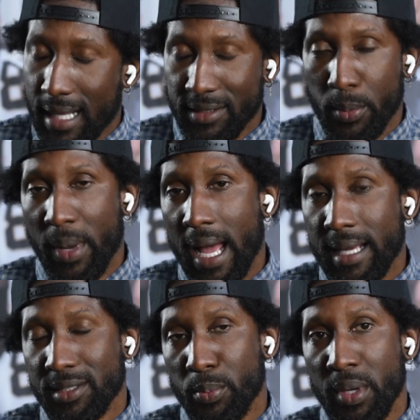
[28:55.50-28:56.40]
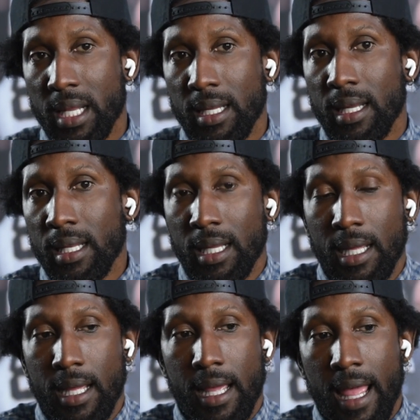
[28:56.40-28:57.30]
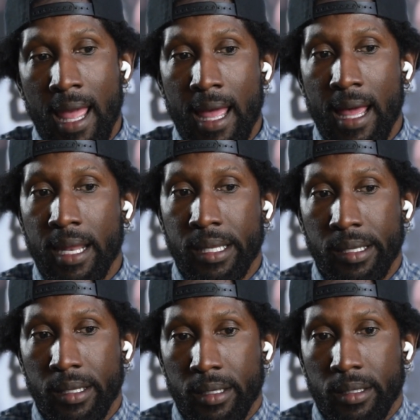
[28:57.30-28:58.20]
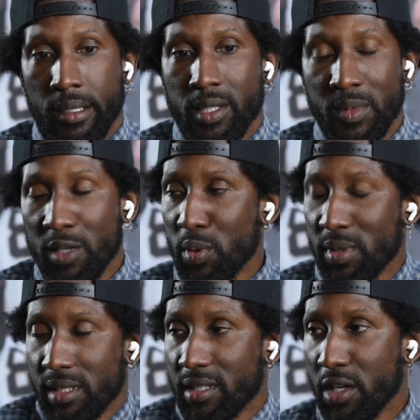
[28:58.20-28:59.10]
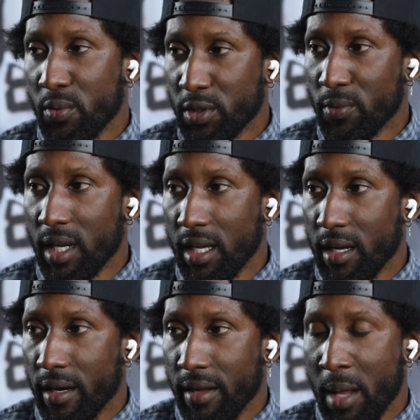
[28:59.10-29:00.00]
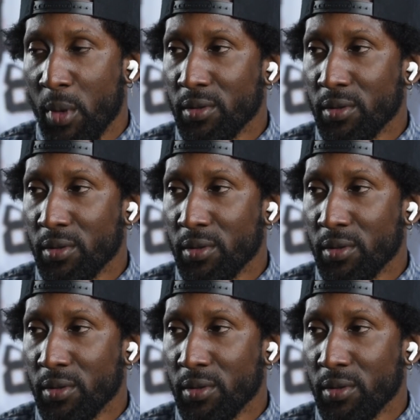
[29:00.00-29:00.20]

that's a biased opinion. And sometimes people just tell you what you want to hear. In